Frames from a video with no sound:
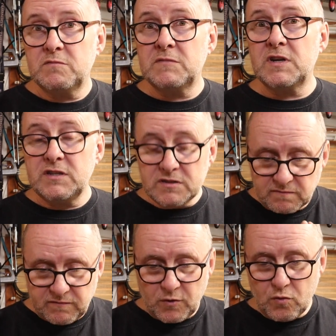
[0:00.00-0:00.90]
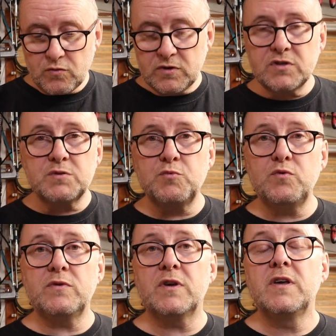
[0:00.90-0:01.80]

nice and flowed and smooth